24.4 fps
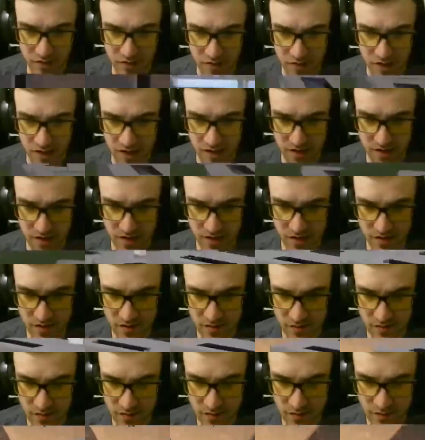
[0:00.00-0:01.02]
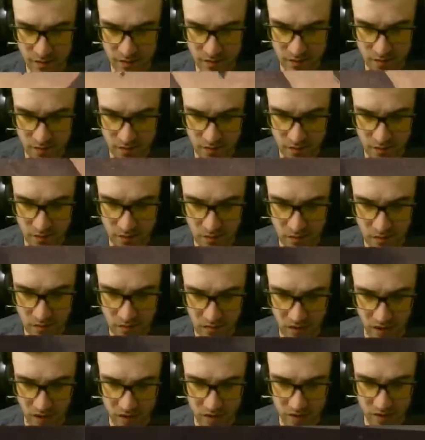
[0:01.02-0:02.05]
heads.
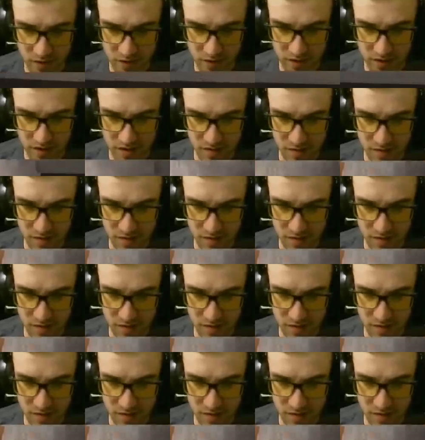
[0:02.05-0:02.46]
Also with the